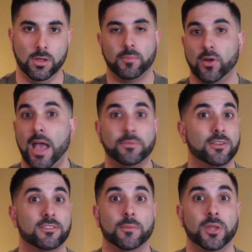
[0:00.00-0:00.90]
Perhaps
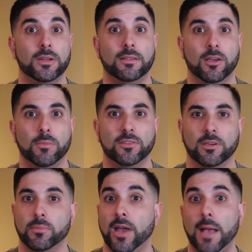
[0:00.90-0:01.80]
it's something that they're missing.
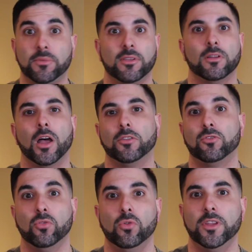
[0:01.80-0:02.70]
Perhaps a
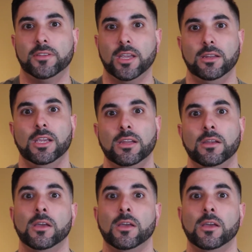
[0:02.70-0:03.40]
tool that they need